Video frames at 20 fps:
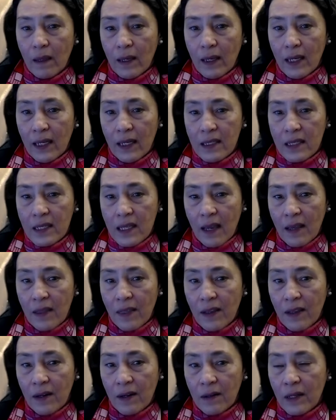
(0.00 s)
Inside
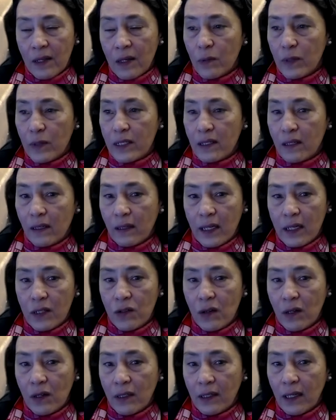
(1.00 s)
there, there was an
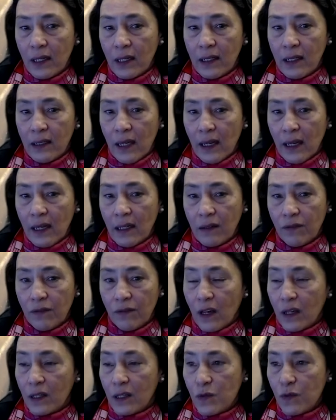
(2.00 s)
electron gun and a
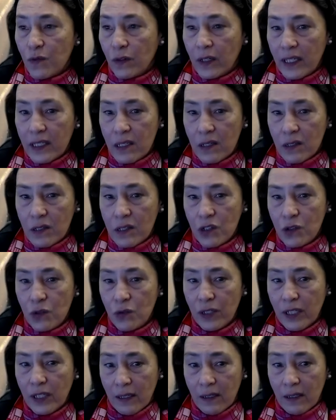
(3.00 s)
phosphorescent
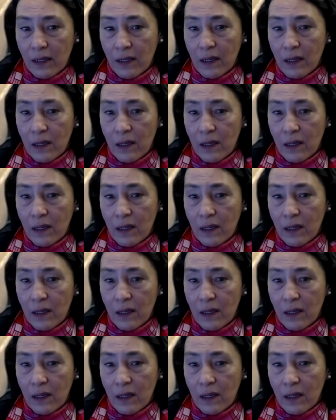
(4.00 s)
screen.